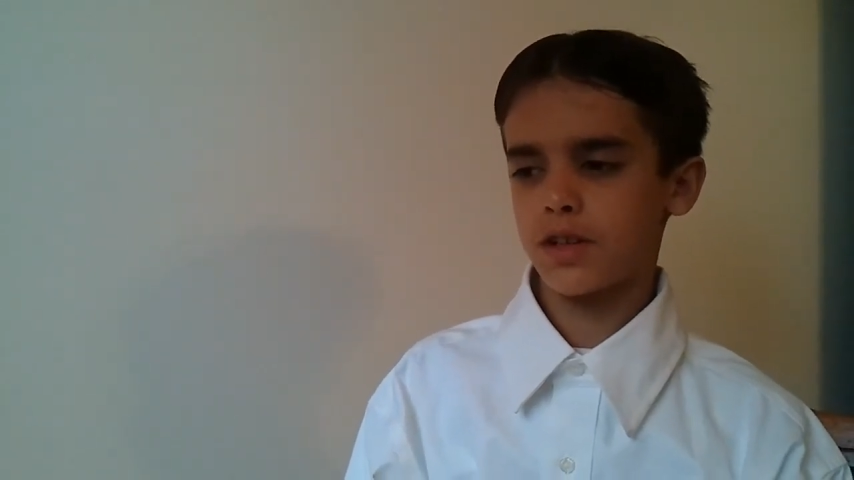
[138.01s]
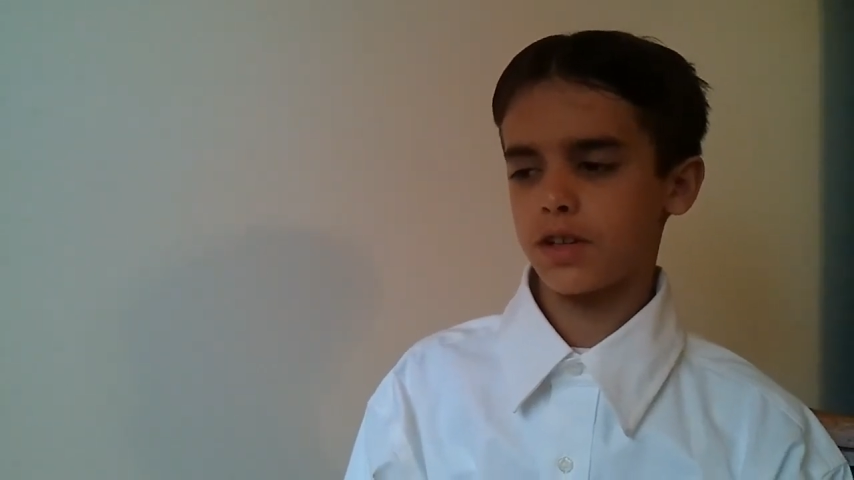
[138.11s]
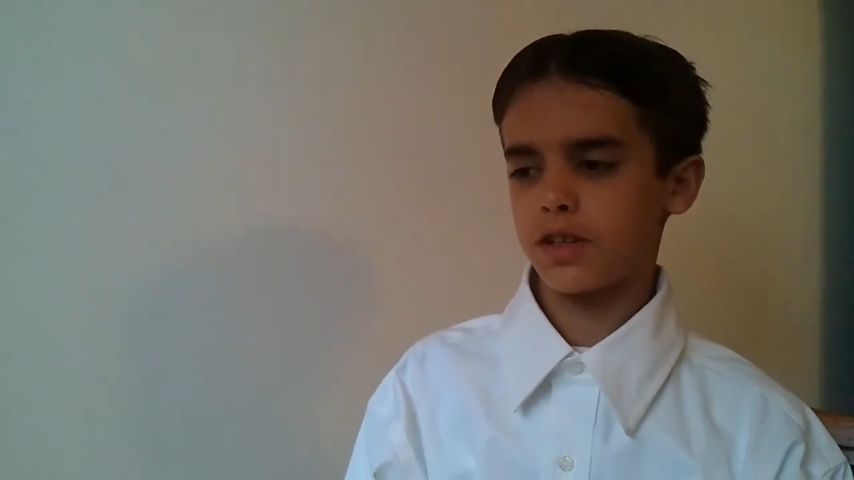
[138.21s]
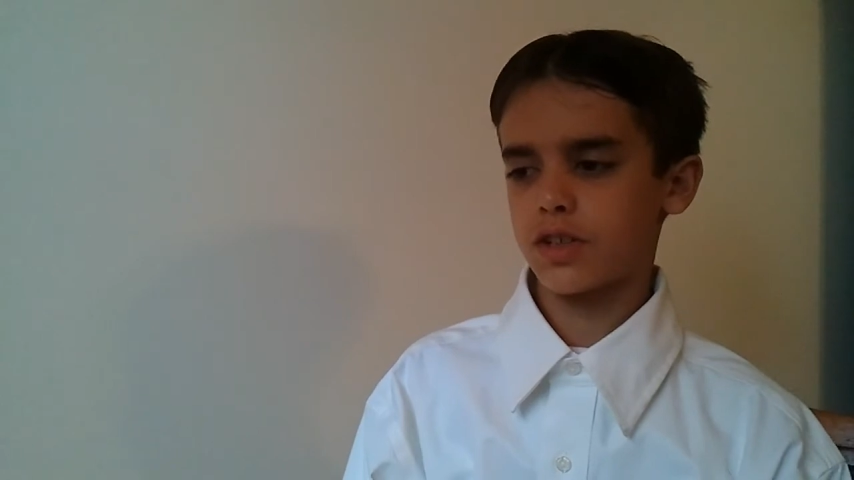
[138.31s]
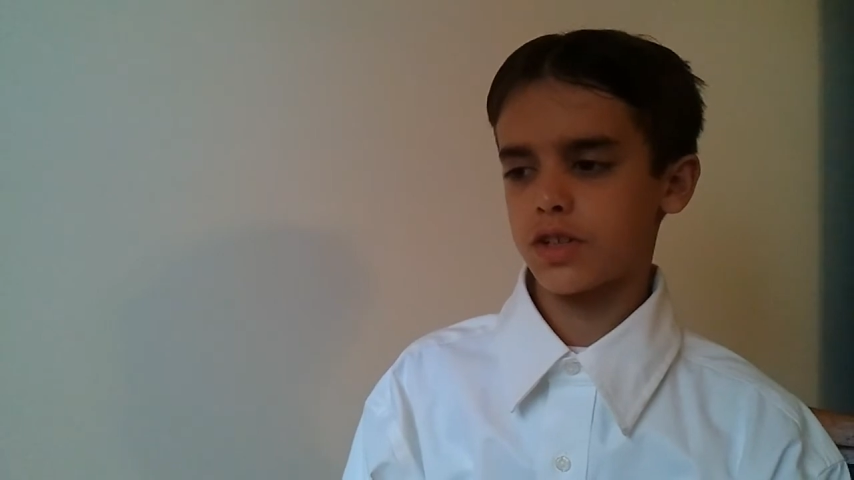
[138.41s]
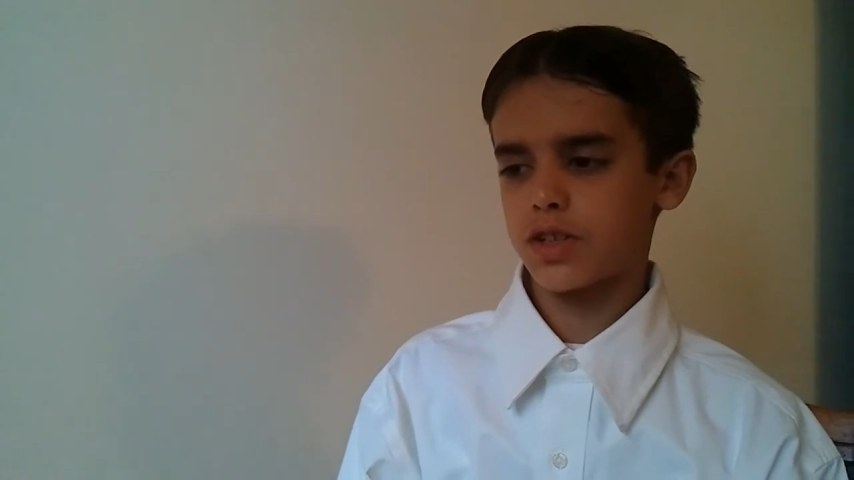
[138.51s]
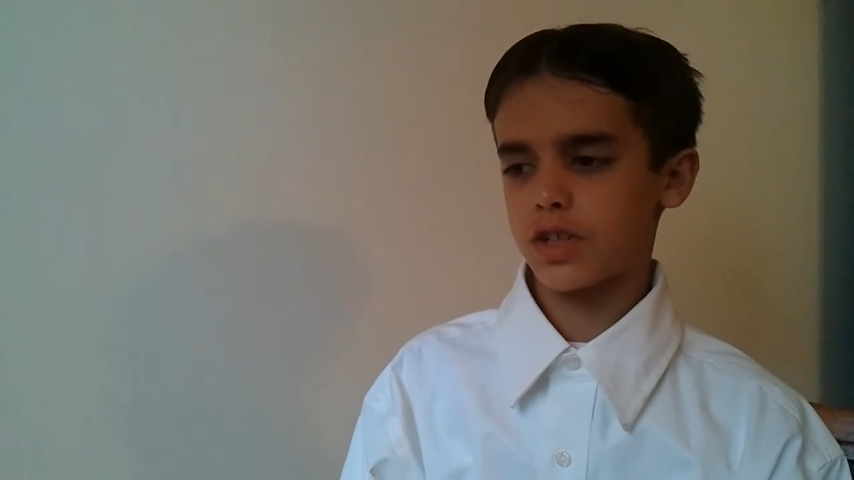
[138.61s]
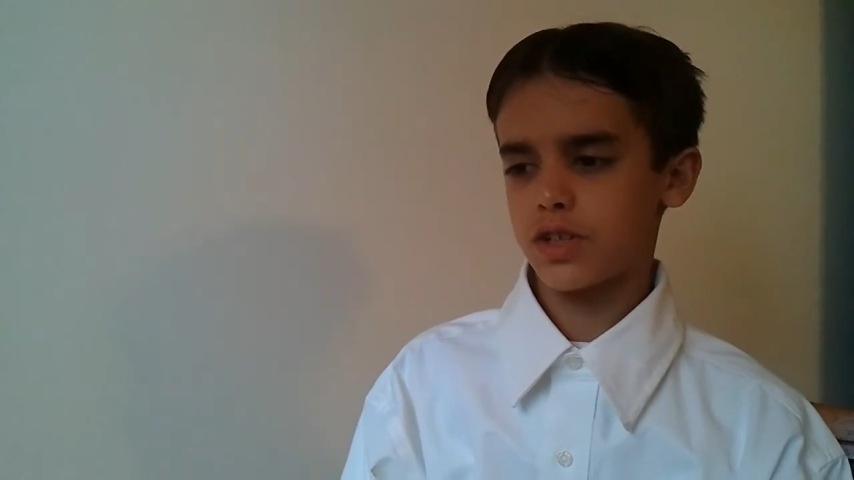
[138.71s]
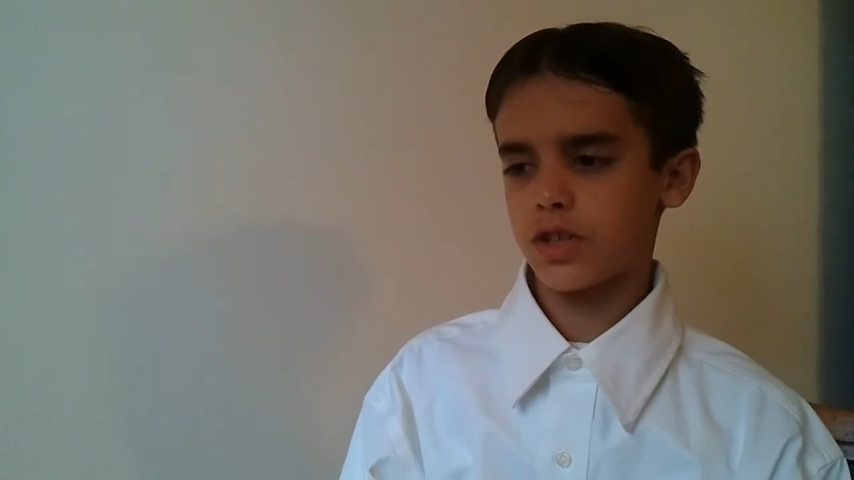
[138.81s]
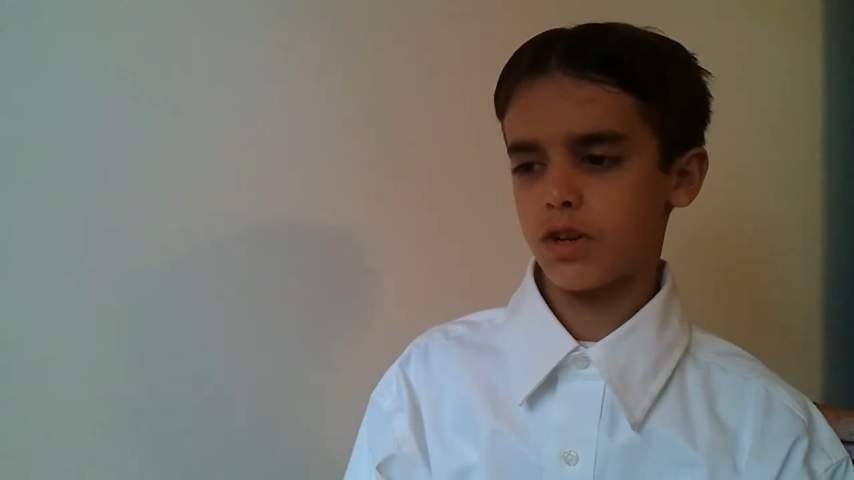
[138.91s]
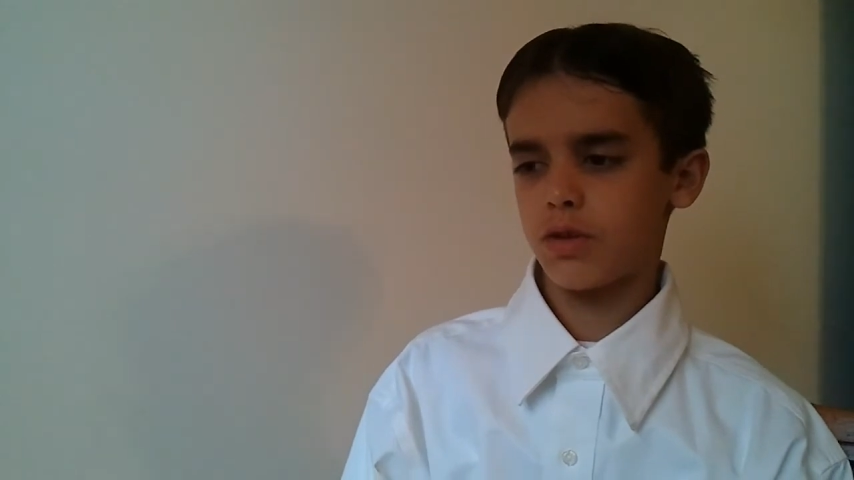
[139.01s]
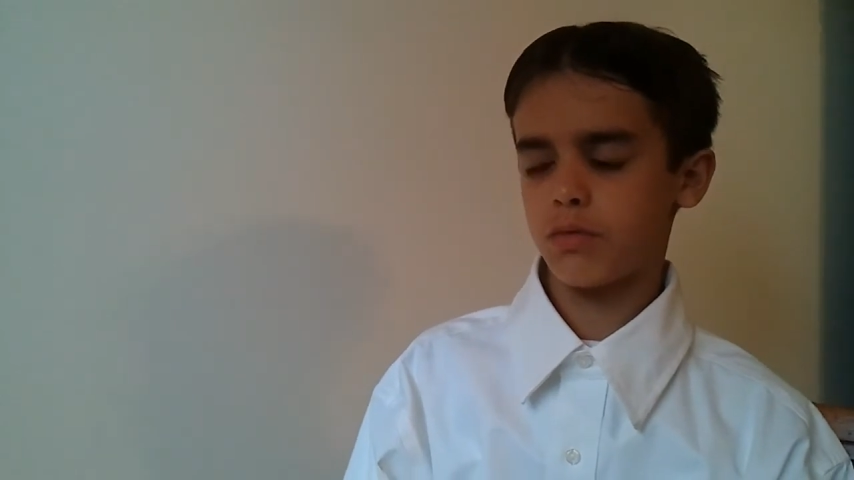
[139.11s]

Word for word: Augustus Chouteau,